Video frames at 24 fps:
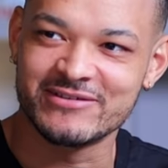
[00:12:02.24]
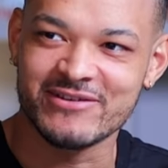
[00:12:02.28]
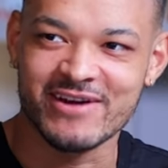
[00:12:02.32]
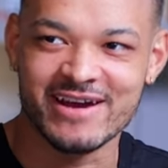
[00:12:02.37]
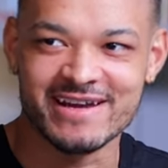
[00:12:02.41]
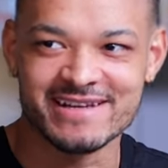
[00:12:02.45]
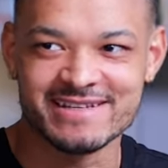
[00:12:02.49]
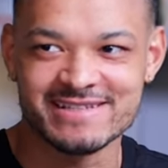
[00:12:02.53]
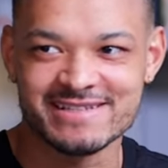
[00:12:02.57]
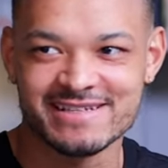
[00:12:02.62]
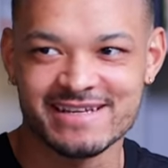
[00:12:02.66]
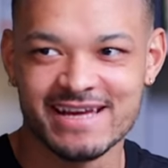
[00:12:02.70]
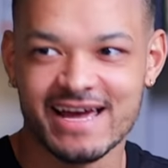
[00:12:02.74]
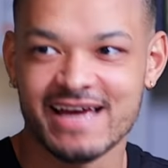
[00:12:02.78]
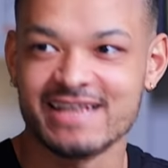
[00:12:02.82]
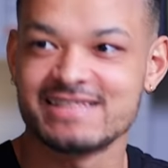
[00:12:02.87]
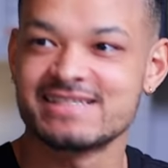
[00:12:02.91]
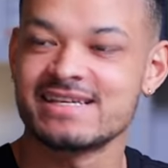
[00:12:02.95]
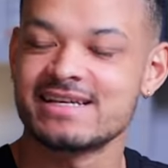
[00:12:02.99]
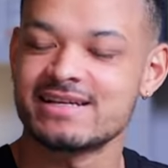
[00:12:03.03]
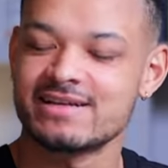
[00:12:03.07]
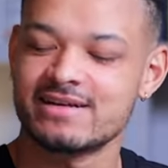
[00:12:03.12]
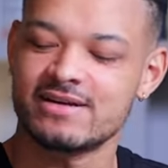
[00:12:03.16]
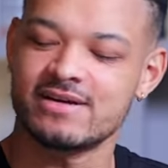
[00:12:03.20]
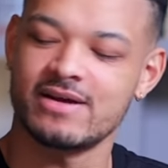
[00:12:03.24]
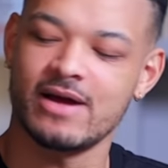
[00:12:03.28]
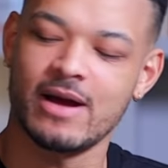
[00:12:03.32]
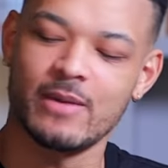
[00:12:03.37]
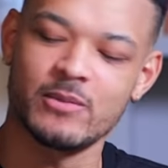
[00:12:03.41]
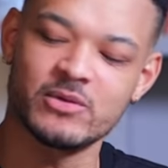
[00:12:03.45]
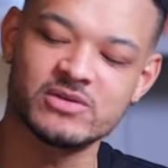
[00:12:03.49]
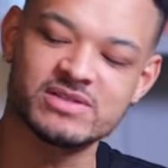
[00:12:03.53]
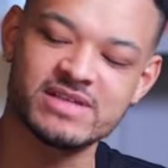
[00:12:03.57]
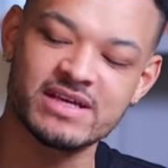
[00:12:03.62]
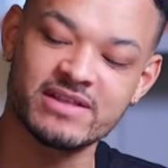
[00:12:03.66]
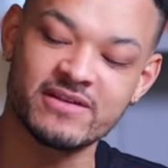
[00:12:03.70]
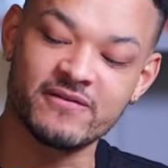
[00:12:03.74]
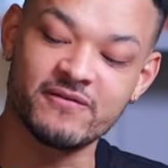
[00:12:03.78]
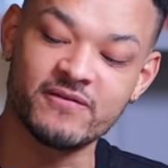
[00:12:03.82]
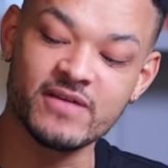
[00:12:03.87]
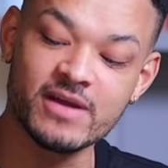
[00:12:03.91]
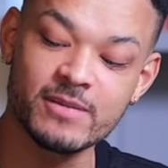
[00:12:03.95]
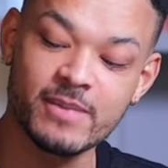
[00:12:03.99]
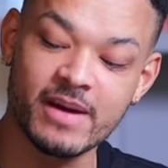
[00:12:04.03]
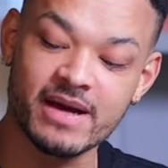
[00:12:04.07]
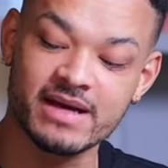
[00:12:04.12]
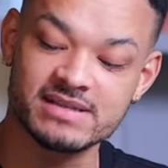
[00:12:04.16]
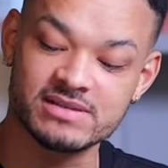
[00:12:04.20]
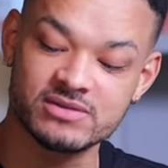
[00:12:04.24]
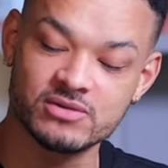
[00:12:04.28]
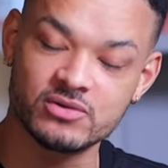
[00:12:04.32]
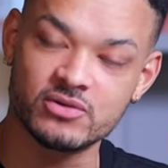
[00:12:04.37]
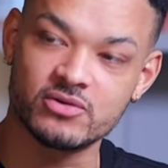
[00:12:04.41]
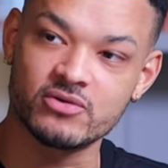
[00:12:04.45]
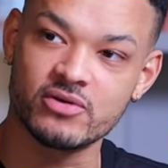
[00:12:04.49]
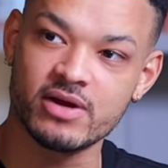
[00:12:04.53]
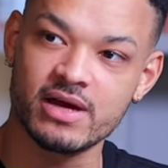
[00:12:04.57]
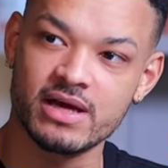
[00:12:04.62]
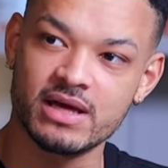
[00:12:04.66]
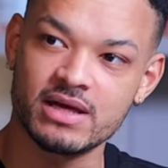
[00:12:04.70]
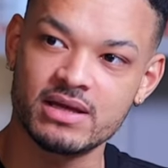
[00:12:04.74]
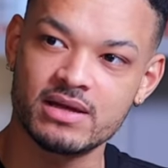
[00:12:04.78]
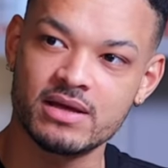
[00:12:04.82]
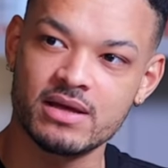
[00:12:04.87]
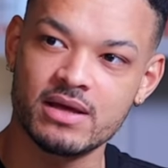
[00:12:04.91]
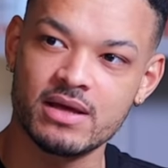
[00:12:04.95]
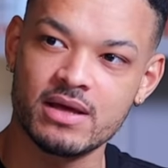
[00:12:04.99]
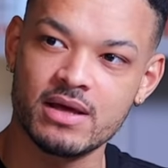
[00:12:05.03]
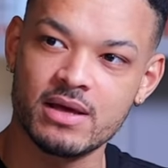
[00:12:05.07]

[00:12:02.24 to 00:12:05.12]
great. As in, I'm not saying the feedback isn't all great,